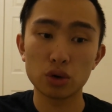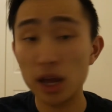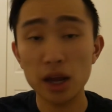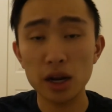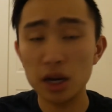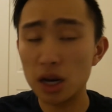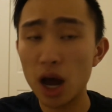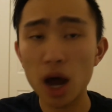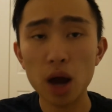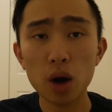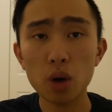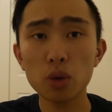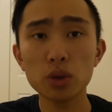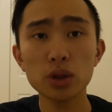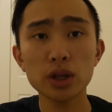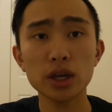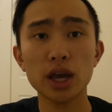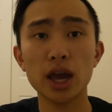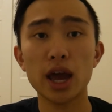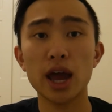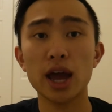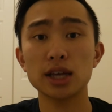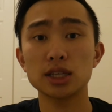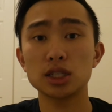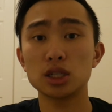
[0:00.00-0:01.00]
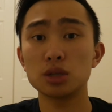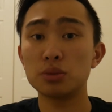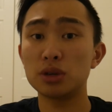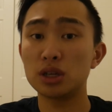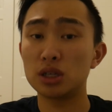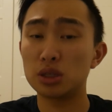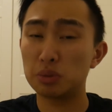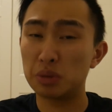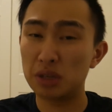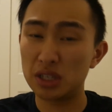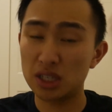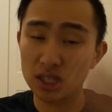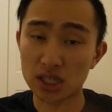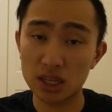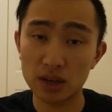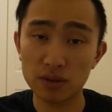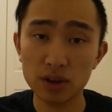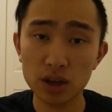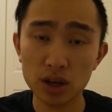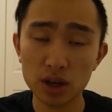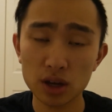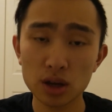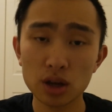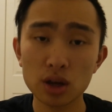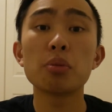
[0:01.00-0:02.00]
it not only has to be
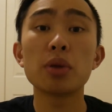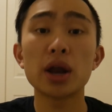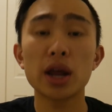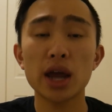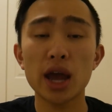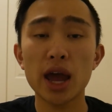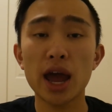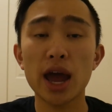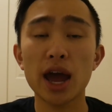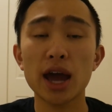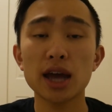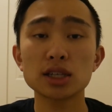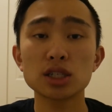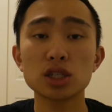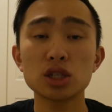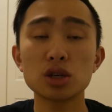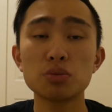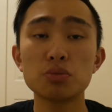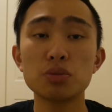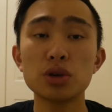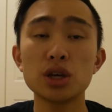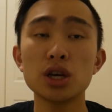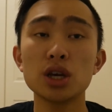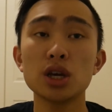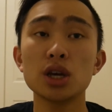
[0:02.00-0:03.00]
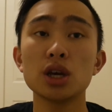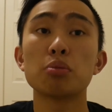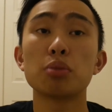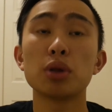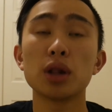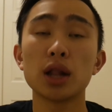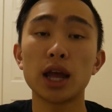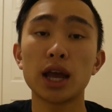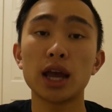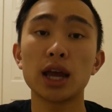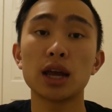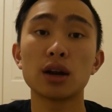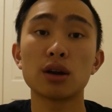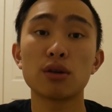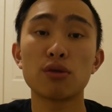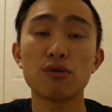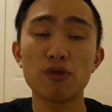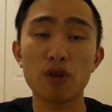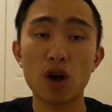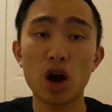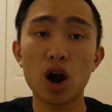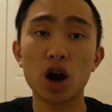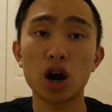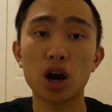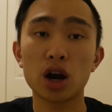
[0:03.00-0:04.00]
specific, but it has to be planned
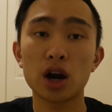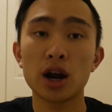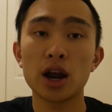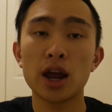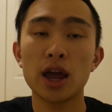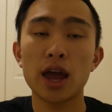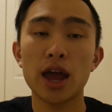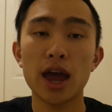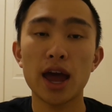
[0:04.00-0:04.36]
far.